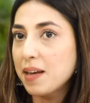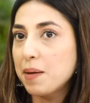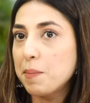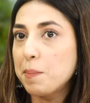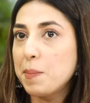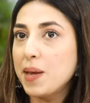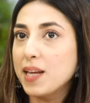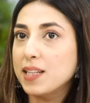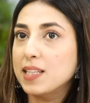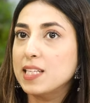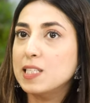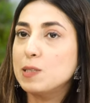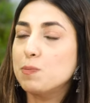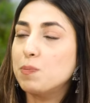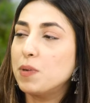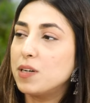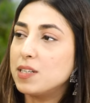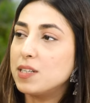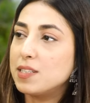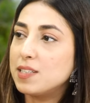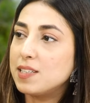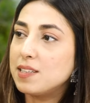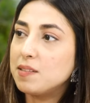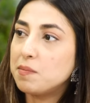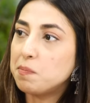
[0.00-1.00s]
make this
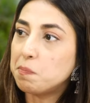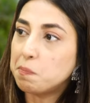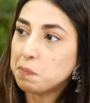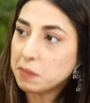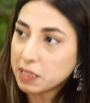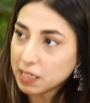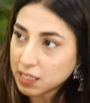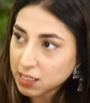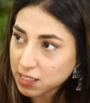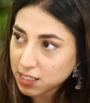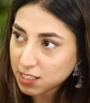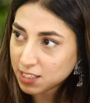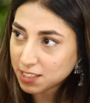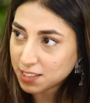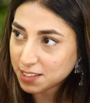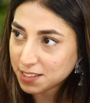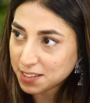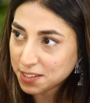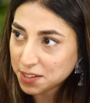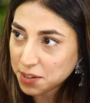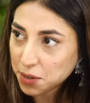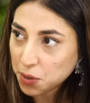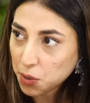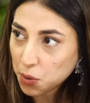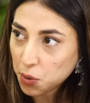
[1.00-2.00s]
person meet
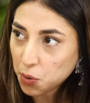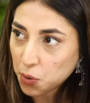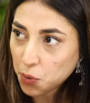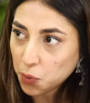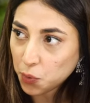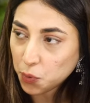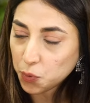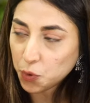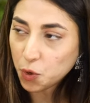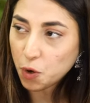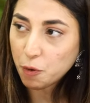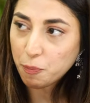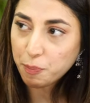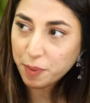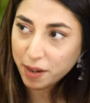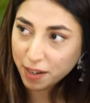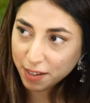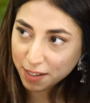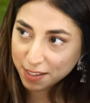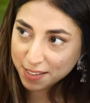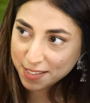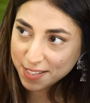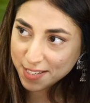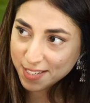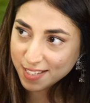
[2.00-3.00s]
your
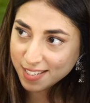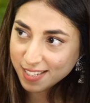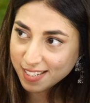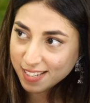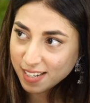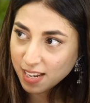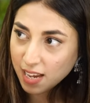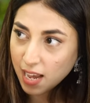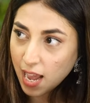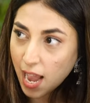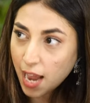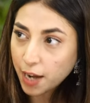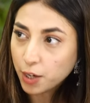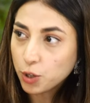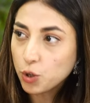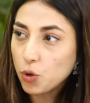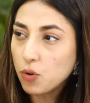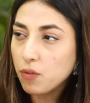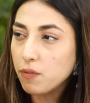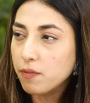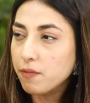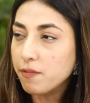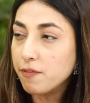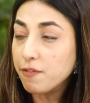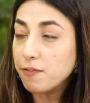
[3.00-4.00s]
parents and
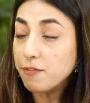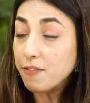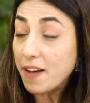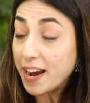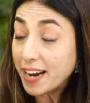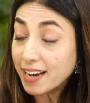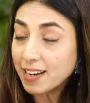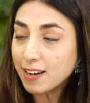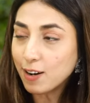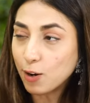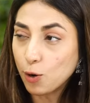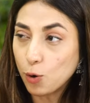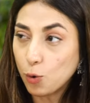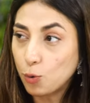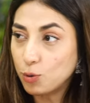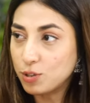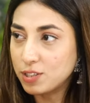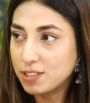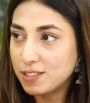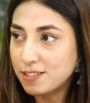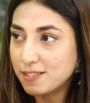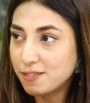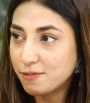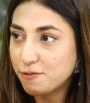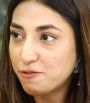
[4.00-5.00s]
your very
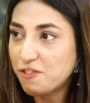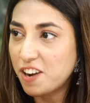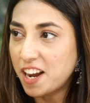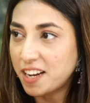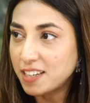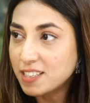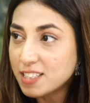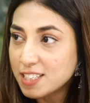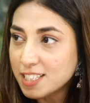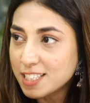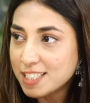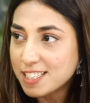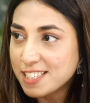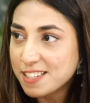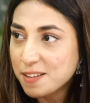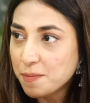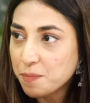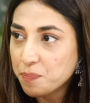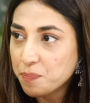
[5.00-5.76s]
close friends